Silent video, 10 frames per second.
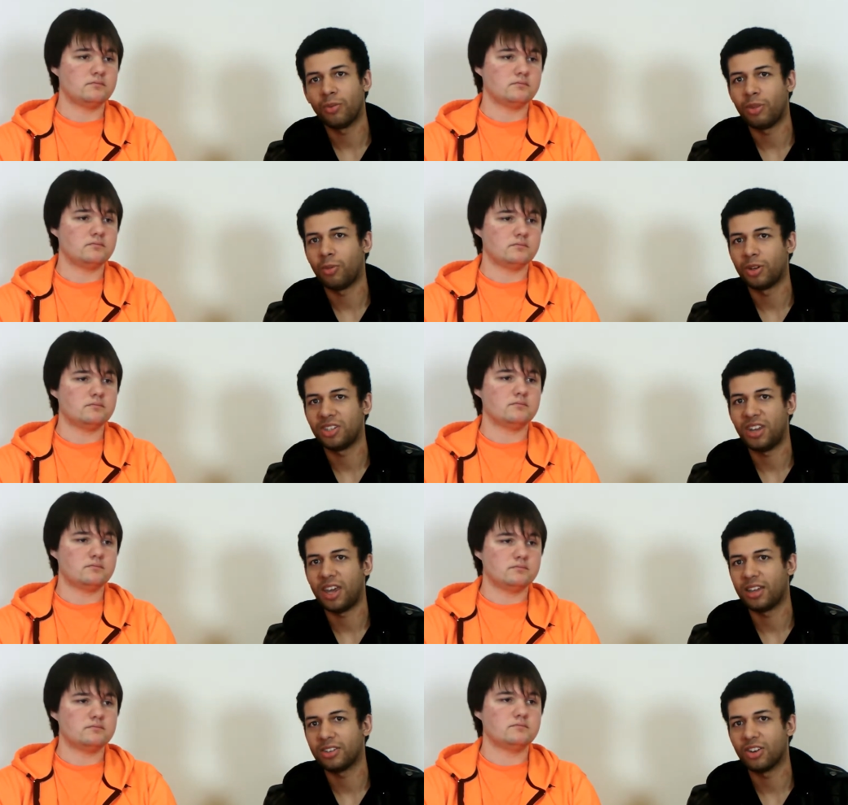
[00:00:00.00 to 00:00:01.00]
Speaker 1: from their
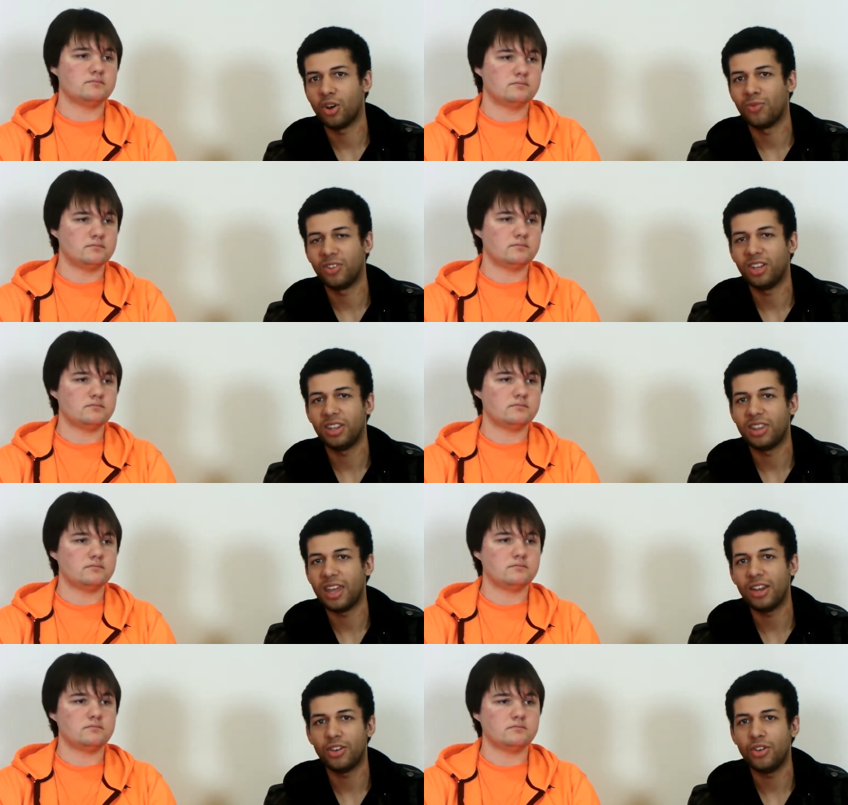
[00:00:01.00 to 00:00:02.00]
mistakes, and hopefully
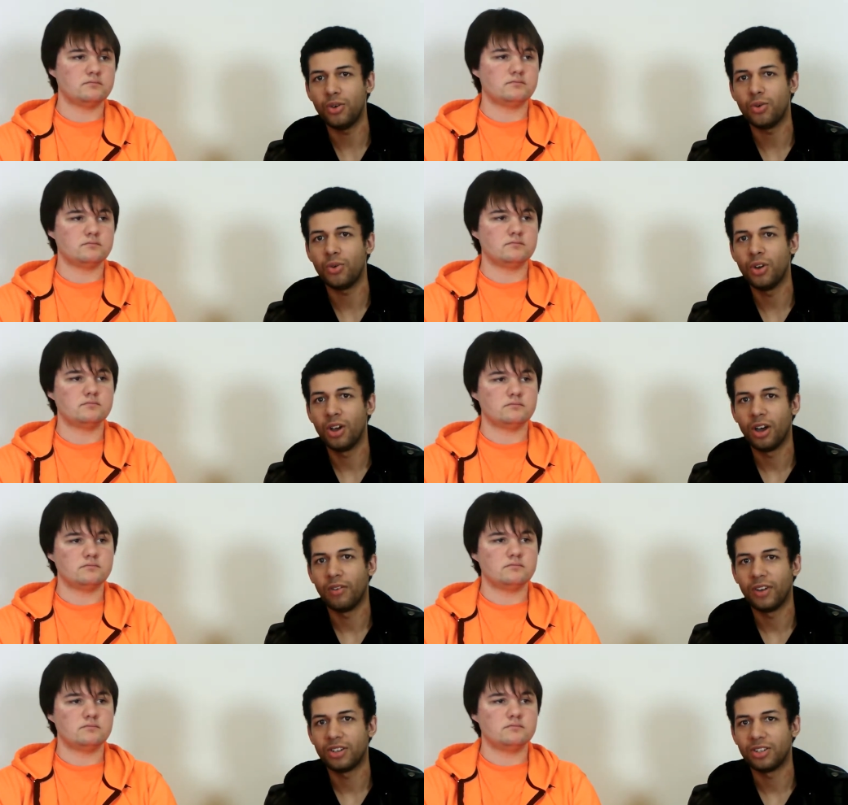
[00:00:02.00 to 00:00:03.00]
they do
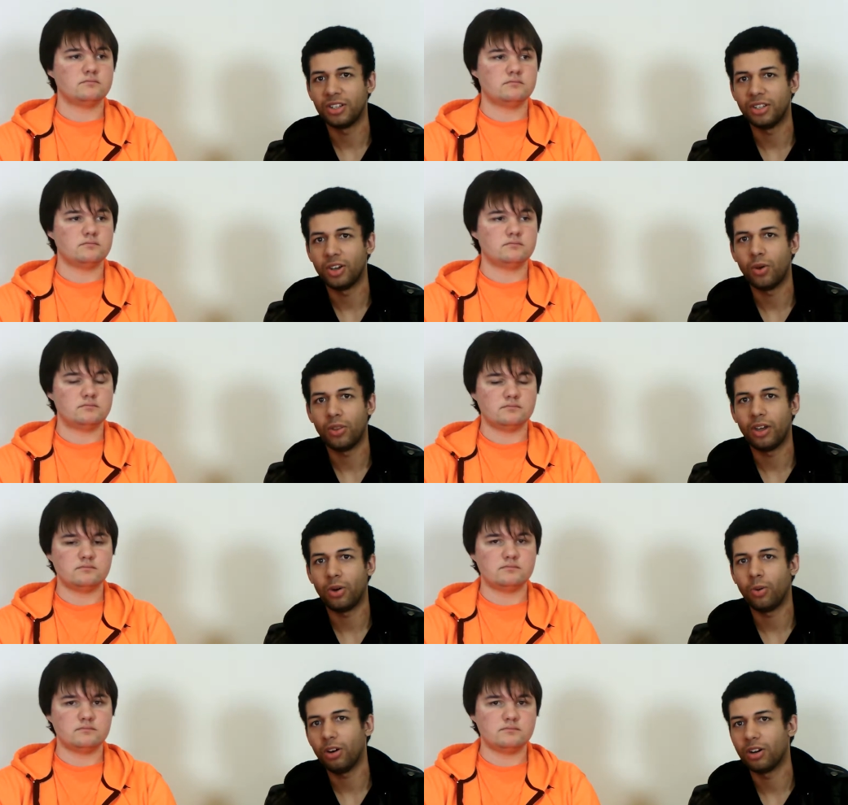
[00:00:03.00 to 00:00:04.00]
eventually know
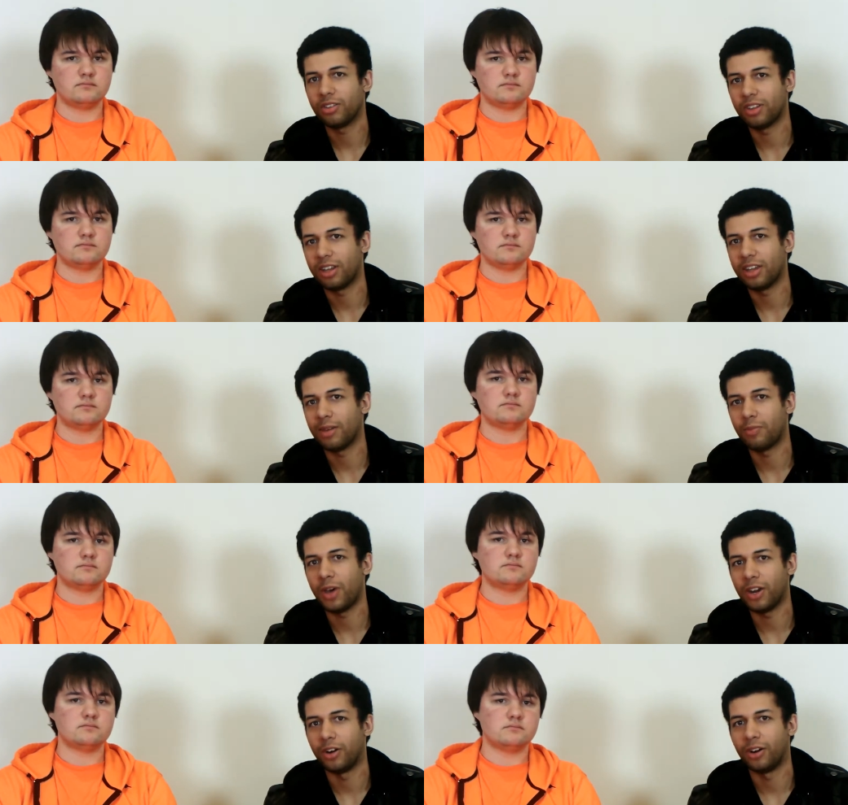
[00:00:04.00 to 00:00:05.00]
their worth and
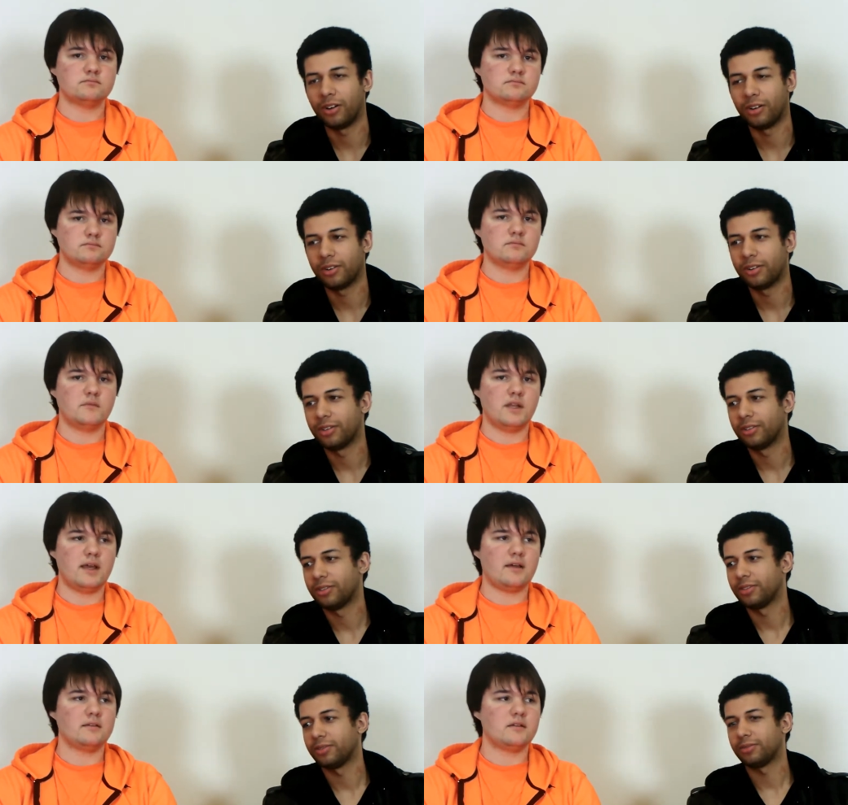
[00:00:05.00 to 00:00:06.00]
get better.
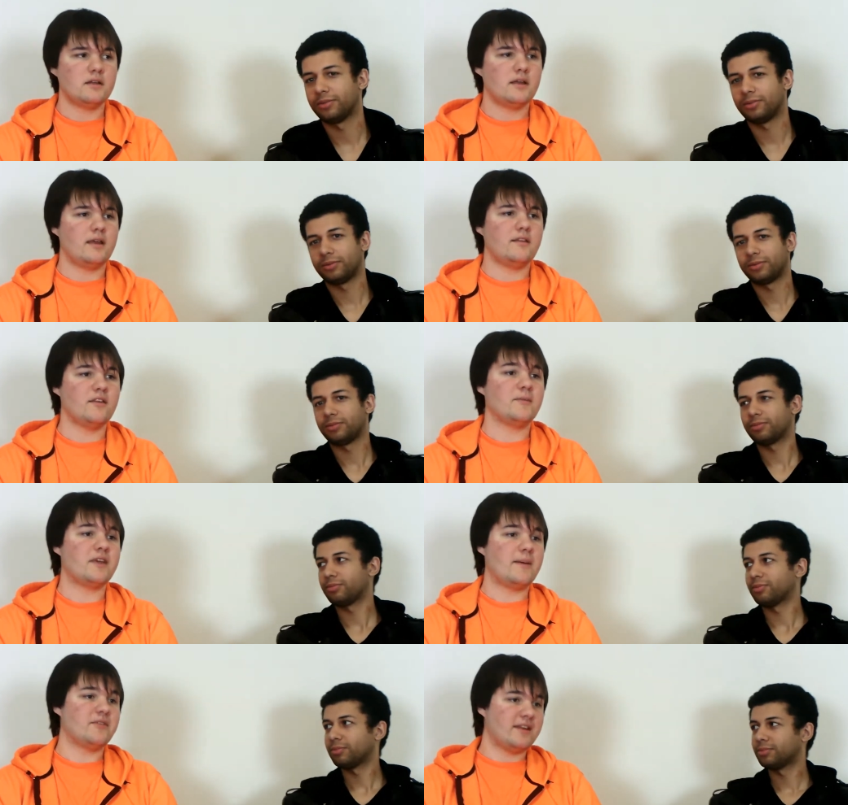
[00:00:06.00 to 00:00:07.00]
Speaker 2: Yeah, and
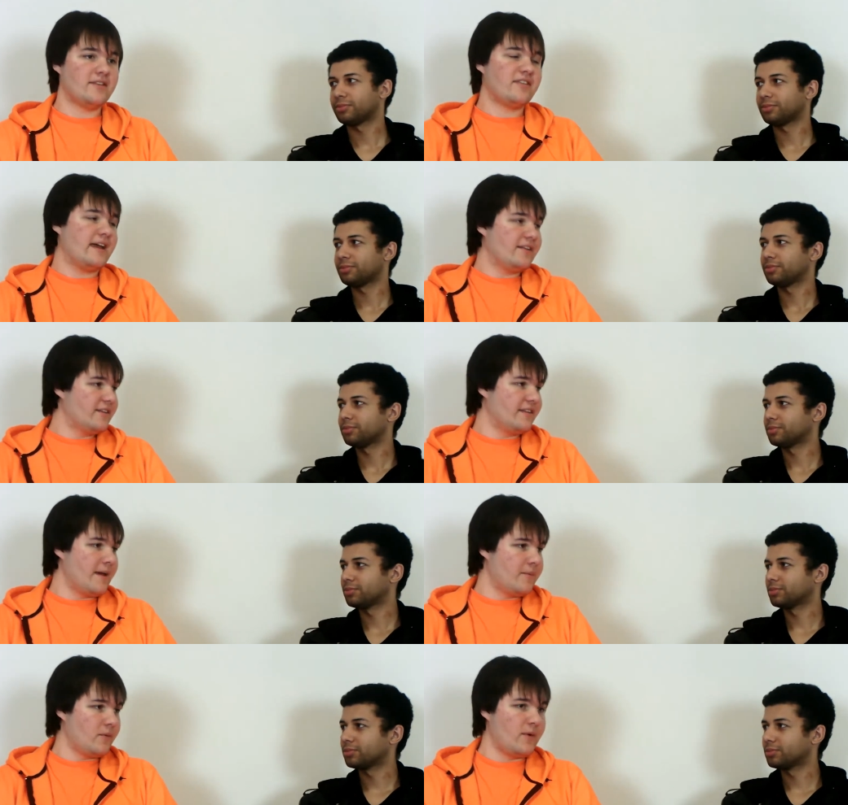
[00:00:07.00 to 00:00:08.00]
sometimes it is that
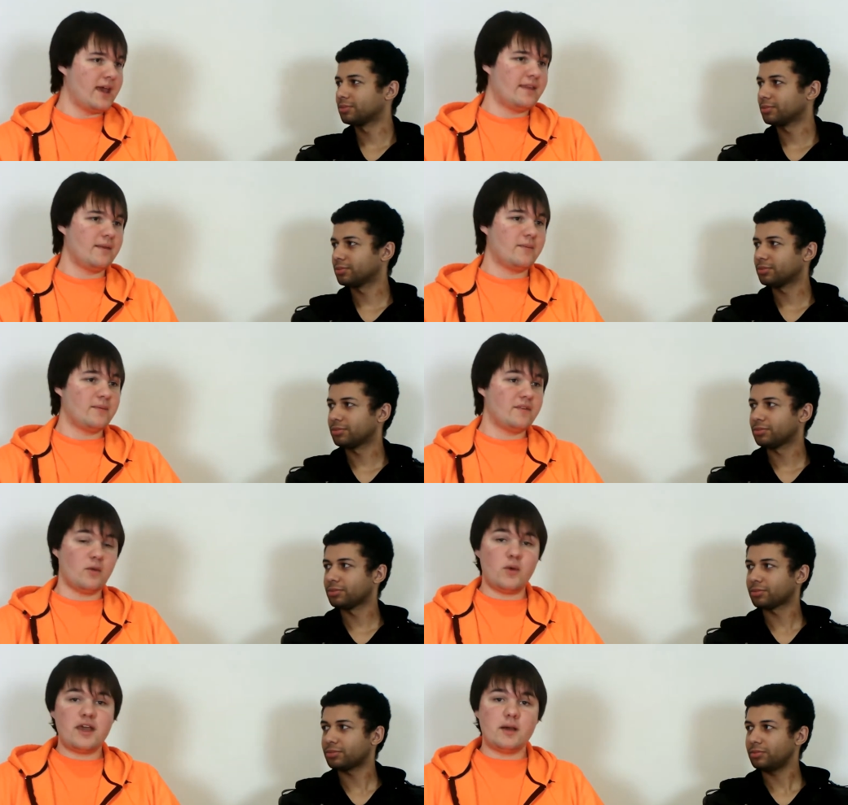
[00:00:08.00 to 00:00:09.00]
step away, that it's
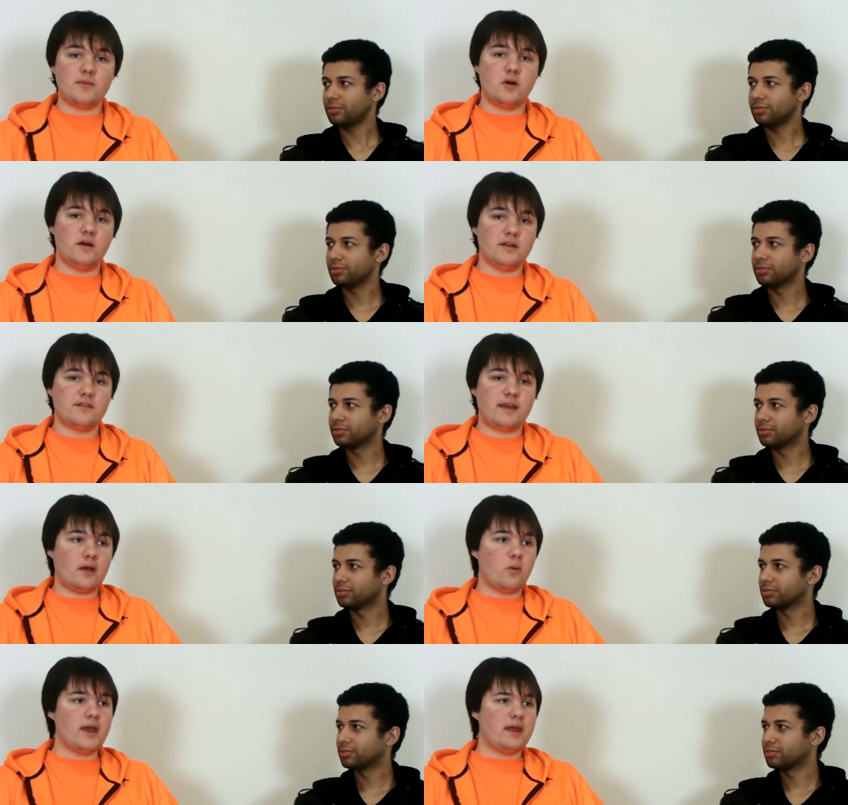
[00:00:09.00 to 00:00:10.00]
the wake-up call. It's
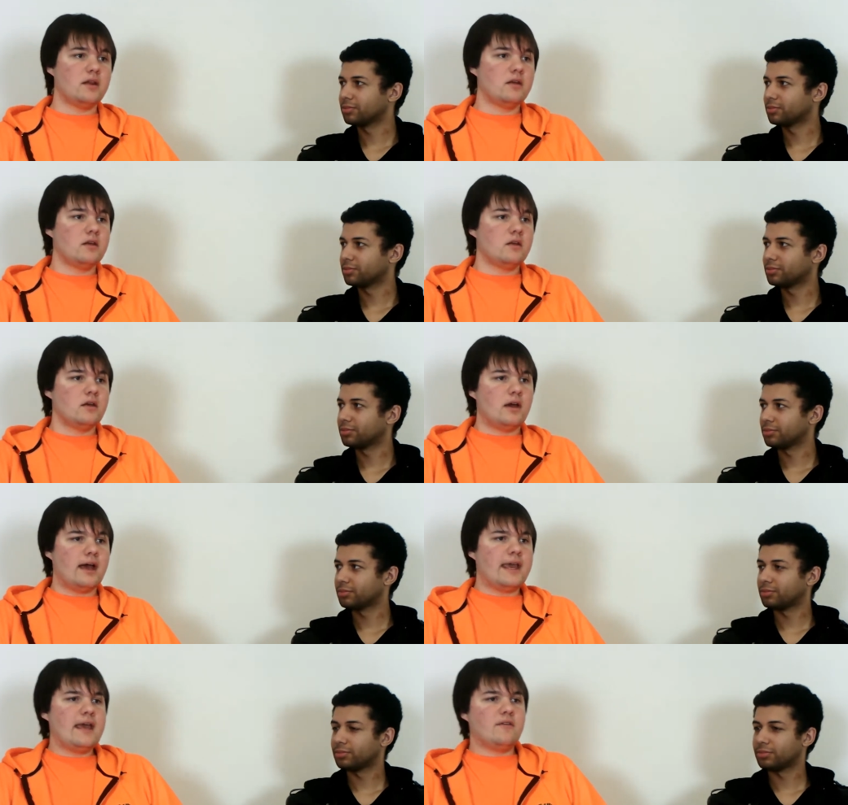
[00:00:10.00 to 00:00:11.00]
like, wait,
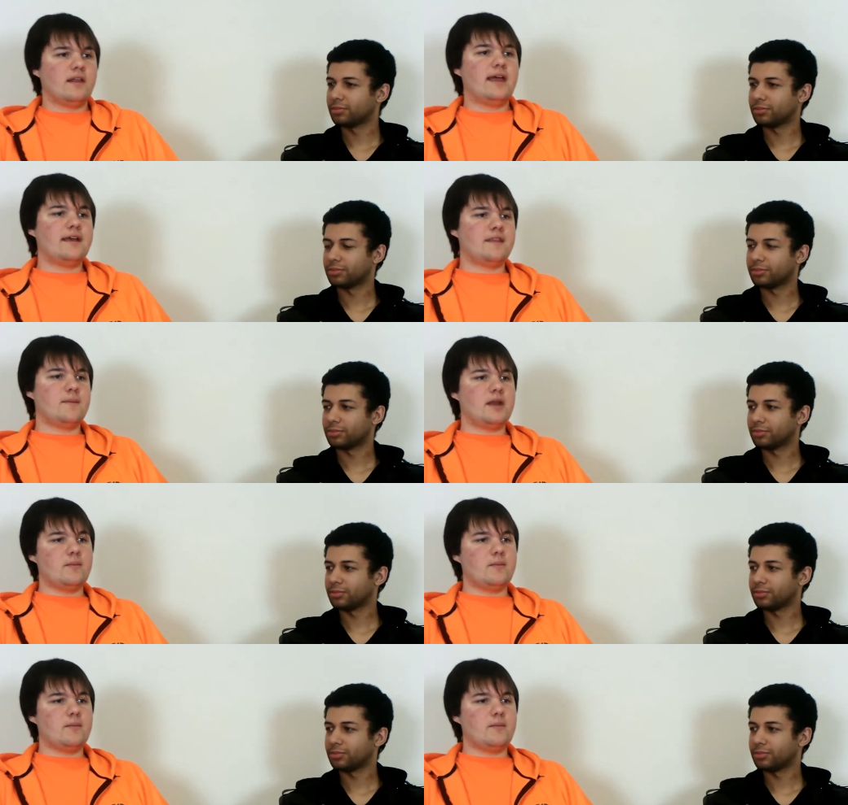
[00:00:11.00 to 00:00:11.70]
I can't rely on them